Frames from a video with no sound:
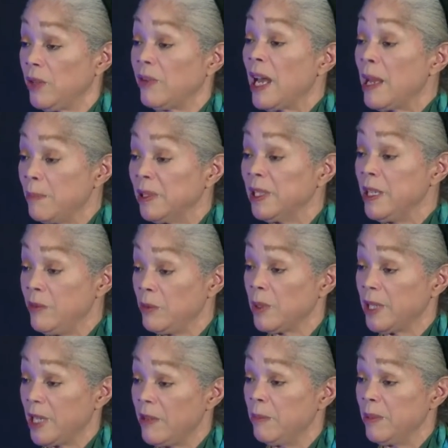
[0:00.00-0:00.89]
I
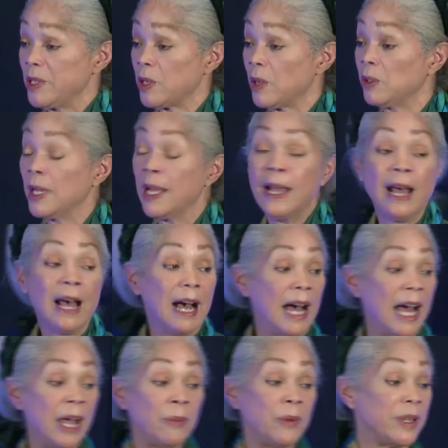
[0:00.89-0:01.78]

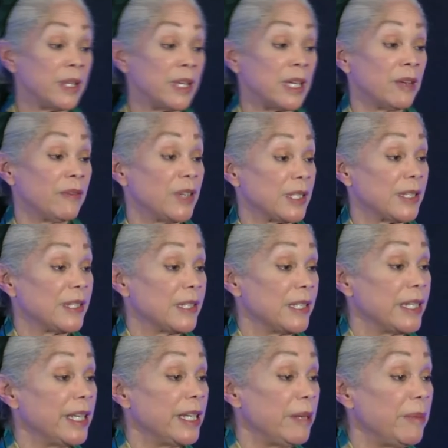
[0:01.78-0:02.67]
would think of us as
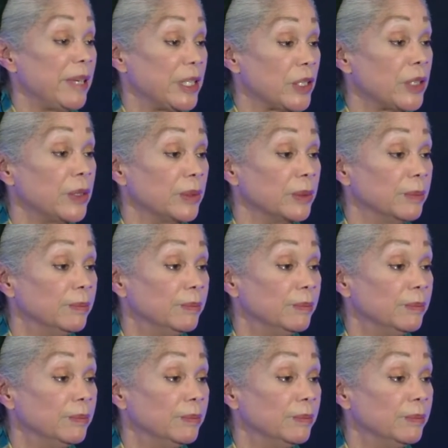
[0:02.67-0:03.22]
an enemy too.